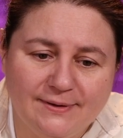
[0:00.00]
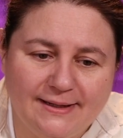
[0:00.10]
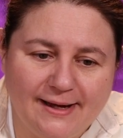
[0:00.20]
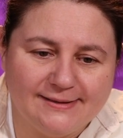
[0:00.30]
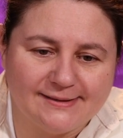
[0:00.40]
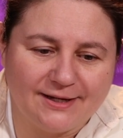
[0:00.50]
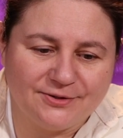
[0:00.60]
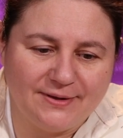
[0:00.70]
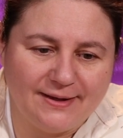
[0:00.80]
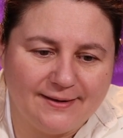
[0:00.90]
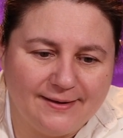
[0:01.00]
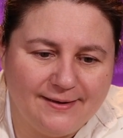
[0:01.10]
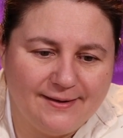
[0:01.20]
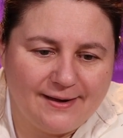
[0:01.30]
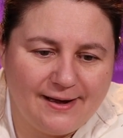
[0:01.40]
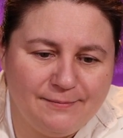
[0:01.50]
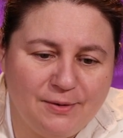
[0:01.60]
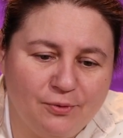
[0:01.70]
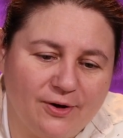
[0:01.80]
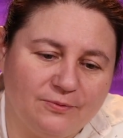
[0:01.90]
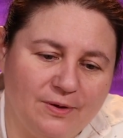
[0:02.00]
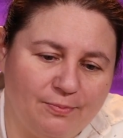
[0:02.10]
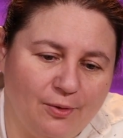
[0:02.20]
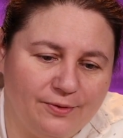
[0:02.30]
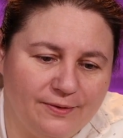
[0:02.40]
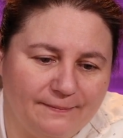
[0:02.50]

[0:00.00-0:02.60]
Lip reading: really nice, actually. I'm impressed with both of